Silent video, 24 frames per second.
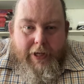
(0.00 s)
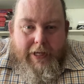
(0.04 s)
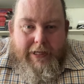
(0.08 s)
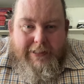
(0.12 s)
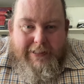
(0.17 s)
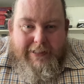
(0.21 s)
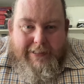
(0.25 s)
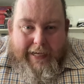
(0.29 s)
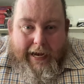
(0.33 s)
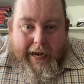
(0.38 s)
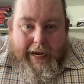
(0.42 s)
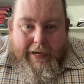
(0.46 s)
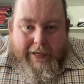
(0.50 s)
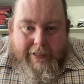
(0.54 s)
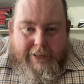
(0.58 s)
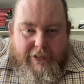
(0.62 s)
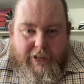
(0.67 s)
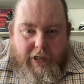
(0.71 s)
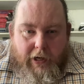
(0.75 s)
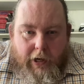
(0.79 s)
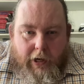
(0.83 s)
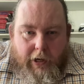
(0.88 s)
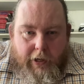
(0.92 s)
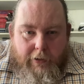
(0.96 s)

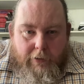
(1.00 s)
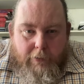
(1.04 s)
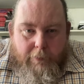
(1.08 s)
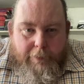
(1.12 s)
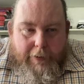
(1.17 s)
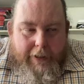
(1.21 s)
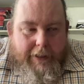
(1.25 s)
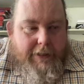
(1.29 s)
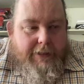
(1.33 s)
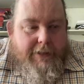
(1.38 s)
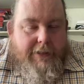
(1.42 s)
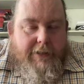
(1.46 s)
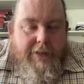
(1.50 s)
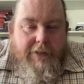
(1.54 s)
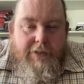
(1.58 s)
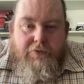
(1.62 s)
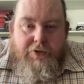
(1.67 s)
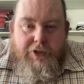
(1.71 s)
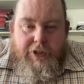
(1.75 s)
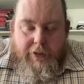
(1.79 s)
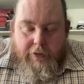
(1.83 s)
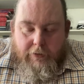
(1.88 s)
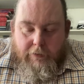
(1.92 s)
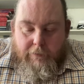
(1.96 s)
tactile pieces of
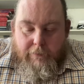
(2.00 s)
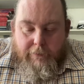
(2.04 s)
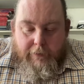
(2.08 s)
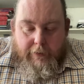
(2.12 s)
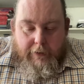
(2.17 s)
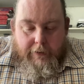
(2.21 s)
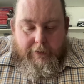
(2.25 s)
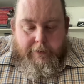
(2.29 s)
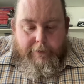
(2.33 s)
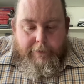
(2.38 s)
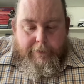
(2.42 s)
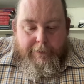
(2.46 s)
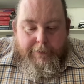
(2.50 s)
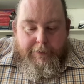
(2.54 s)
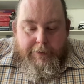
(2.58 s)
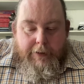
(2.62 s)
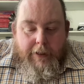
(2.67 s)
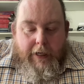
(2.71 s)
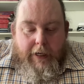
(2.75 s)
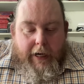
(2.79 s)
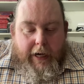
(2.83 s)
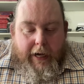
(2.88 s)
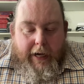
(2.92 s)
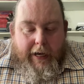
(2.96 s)
silver.
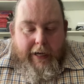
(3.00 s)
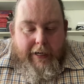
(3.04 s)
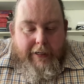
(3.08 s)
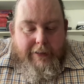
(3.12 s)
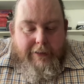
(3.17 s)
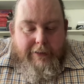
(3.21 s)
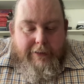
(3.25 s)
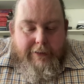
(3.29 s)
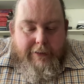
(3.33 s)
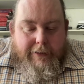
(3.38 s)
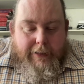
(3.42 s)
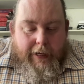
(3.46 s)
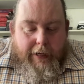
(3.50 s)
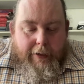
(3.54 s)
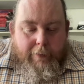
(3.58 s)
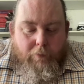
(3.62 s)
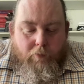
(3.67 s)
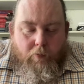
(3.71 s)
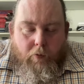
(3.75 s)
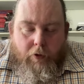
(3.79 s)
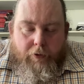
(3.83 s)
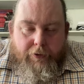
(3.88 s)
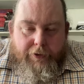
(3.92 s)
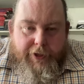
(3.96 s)
And
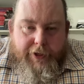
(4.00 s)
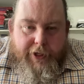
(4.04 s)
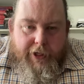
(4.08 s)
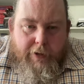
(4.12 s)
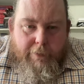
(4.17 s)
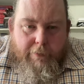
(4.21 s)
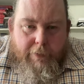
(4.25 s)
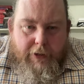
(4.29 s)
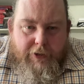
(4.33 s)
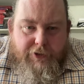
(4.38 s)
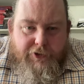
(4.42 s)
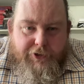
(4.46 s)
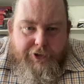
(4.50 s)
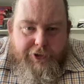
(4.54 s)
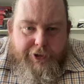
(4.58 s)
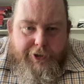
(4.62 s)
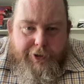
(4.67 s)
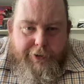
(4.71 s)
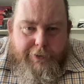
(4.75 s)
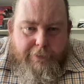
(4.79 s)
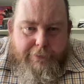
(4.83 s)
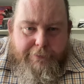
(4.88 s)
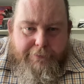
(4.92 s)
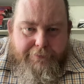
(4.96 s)
one thing you must
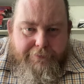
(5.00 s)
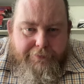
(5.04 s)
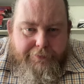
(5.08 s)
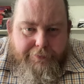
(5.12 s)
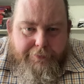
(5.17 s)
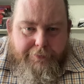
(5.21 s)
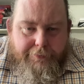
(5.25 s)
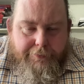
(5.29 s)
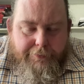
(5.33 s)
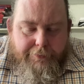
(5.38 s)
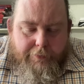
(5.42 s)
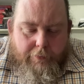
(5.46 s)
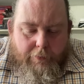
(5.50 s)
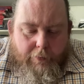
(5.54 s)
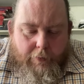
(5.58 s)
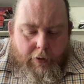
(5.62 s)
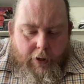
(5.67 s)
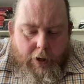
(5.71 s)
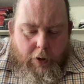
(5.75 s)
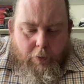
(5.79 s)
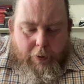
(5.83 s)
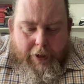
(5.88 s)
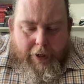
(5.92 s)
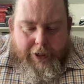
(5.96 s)
do
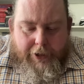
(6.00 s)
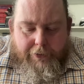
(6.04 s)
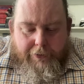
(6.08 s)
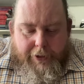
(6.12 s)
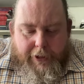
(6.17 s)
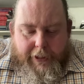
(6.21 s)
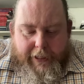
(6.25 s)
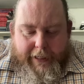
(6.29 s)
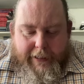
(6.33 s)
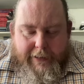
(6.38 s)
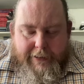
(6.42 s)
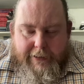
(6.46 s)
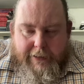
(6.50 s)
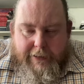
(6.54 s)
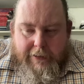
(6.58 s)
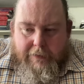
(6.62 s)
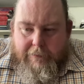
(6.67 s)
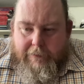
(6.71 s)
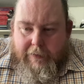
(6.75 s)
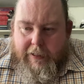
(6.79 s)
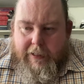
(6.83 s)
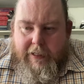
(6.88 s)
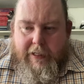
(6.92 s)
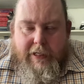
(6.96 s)
when you collect
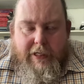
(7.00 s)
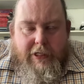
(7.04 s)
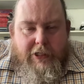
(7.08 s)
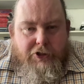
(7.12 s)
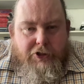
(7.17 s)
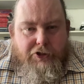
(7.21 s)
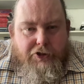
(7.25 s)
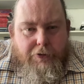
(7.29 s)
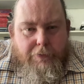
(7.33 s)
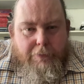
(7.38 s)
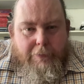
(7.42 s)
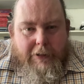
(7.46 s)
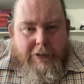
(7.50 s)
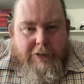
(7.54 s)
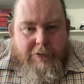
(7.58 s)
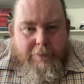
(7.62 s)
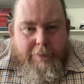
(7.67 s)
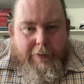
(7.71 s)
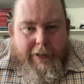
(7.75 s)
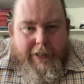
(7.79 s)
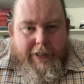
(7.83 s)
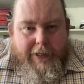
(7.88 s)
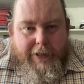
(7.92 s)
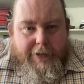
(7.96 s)
silver is you must
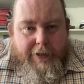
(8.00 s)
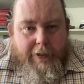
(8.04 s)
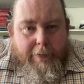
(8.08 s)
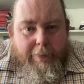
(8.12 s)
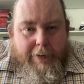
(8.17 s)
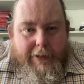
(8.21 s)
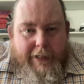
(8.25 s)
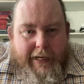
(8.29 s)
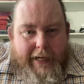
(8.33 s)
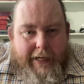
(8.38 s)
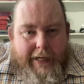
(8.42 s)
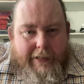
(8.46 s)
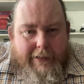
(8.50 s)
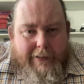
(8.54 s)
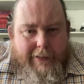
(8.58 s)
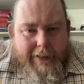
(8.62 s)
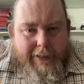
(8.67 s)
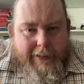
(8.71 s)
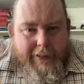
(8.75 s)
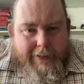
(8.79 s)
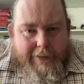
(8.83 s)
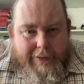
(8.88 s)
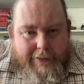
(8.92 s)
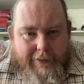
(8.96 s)
pick it up and handle
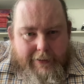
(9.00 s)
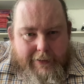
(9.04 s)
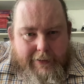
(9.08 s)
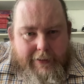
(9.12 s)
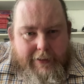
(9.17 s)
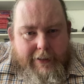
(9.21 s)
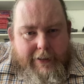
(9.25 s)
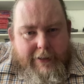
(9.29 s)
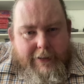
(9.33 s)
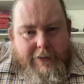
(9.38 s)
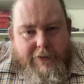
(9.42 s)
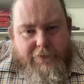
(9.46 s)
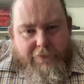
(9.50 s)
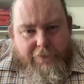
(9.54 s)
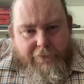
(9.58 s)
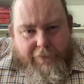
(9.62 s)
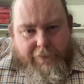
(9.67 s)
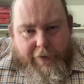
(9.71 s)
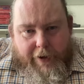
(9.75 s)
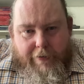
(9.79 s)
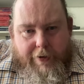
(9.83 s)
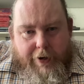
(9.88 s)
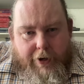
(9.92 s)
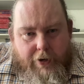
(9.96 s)
it. It's
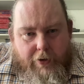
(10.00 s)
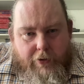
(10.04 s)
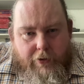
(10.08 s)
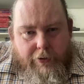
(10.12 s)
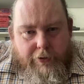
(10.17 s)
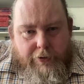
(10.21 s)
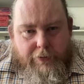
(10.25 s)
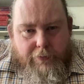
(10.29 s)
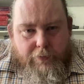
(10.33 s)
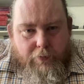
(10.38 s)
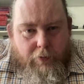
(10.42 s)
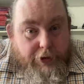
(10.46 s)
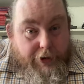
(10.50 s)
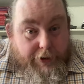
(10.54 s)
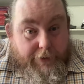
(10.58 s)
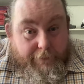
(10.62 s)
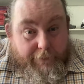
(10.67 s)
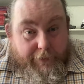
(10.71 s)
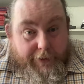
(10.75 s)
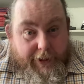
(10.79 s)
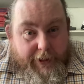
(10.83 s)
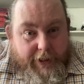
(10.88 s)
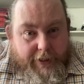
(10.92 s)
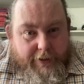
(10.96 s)
very good watching
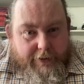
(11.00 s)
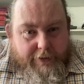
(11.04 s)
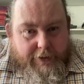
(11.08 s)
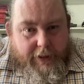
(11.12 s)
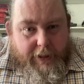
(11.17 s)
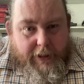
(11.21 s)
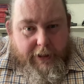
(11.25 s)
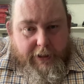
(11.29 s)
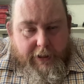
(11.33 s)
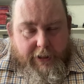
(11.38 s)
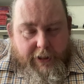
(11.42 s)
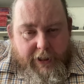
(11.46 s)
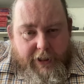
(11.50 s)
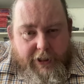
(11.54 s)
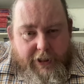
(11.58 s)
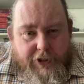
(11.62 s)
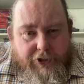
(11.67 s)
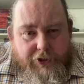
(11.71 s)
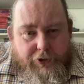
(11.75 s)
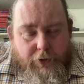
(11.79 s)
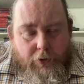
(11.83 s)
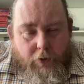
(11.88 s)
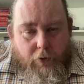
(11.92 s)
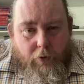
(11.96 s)
videos like
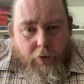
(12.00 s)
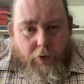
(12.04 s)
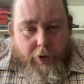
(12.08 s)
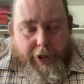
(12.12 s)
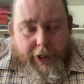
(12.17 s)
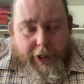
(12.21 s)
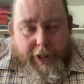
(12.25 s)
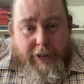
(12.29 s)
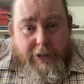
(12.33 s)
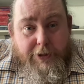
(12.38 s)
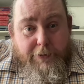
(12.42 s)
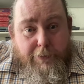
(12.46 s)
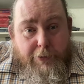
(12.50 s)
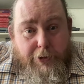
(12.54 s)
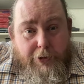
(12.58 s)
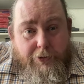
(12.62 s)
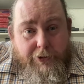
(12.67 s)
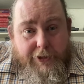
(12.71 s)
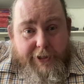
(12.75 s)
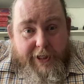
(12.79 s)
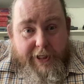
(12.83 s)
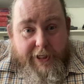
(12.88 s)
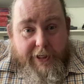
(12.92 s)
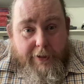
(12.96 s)
this or going to
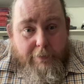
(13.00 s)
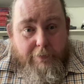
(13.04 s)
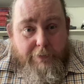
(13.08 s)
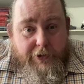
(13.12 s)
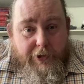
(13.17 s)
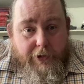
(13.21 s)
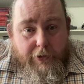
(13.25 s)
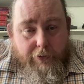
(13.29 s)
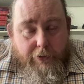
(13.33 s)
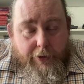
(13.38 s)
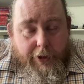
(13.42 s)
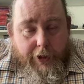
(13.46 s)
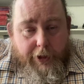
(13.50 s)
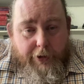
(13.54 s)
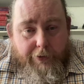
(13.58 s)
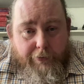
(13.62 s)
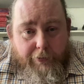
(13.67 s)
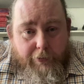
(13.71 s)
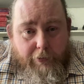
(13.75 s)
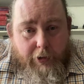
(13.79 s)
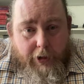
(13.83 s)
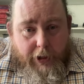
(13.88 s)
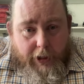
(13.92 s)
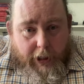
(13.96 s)
museums and looking
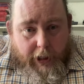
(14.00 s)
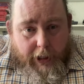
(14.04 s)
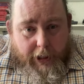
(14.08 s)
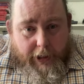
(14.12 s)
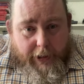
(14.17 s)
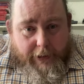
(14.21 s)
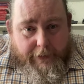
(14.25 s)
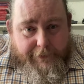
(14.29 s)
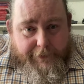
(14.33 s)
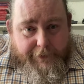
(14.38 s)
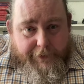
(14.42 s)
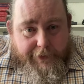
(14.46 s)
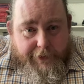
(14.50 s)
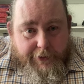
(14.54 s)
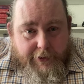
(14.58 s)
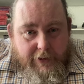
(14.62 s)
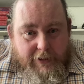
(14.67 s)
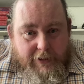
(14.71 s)
through glass,